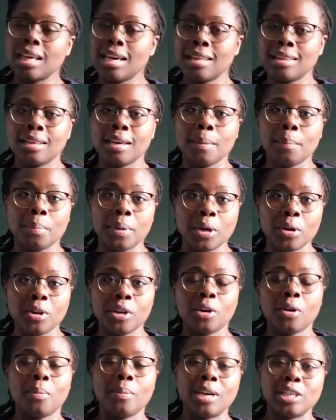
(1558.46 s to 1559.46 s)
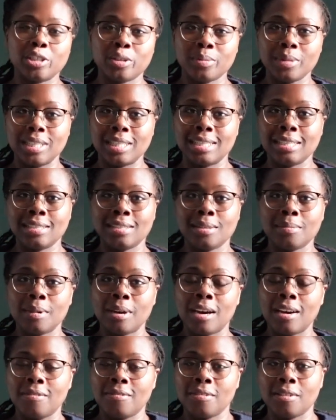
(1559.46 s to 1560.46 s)
the imperial measurement system,
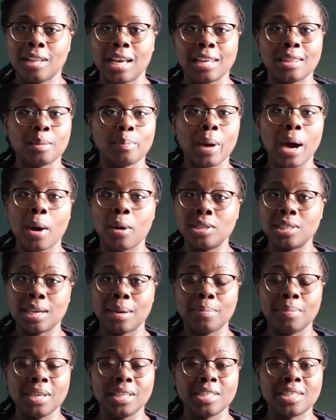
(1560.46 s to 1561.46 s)
I feel like the powers that be